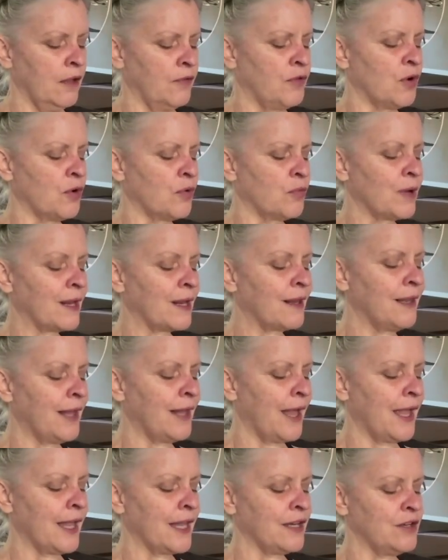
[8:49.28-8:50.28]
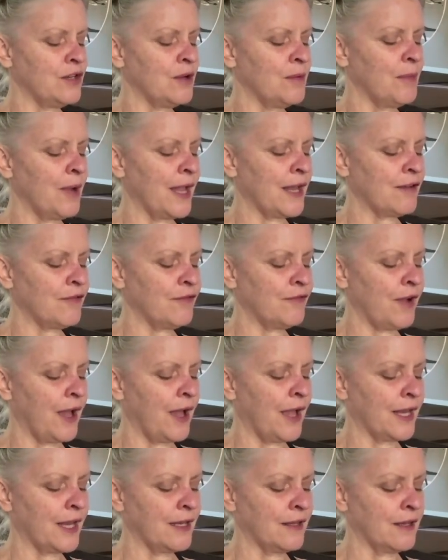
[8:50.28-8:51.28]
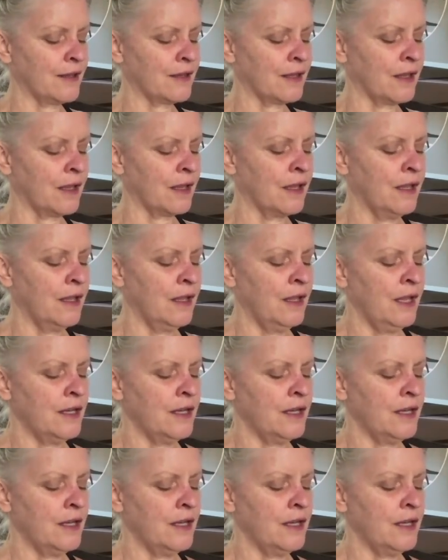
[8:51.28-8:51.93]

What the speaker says: If you're reclined, you might find that the